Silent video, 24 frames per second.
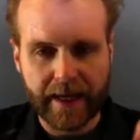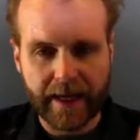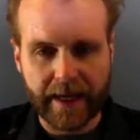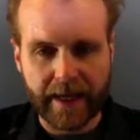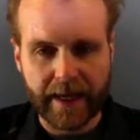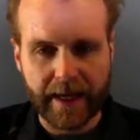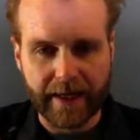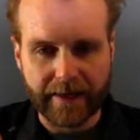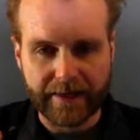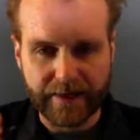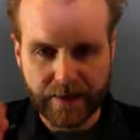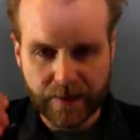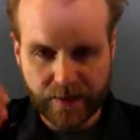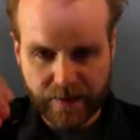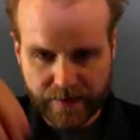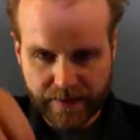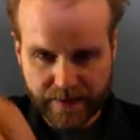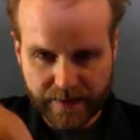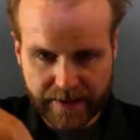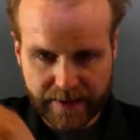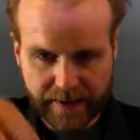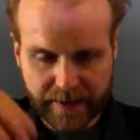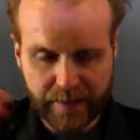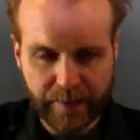and that goes
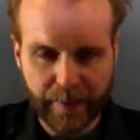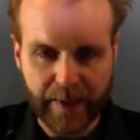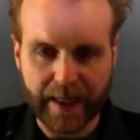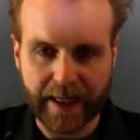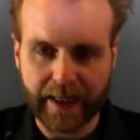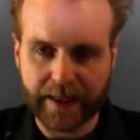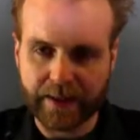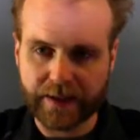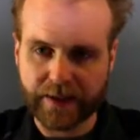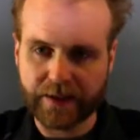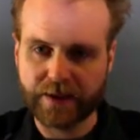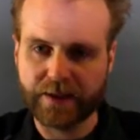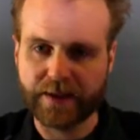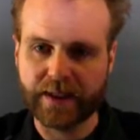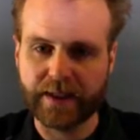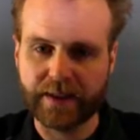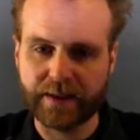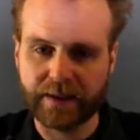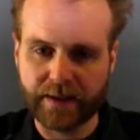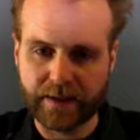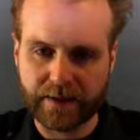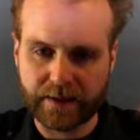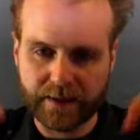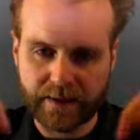inside the package, and
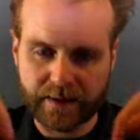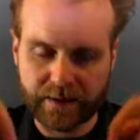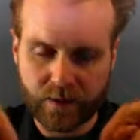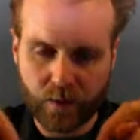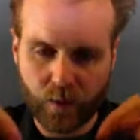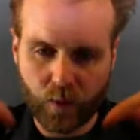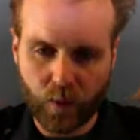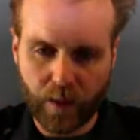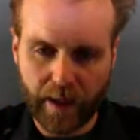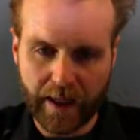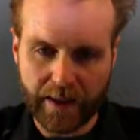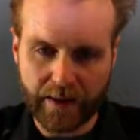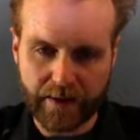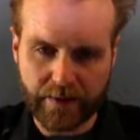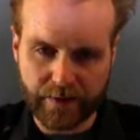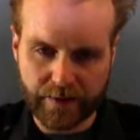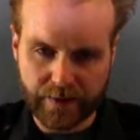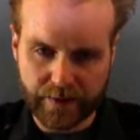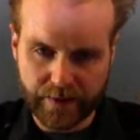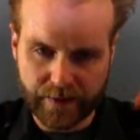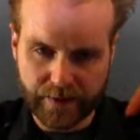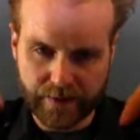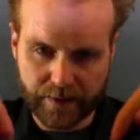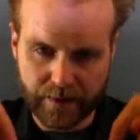then these little
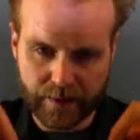wires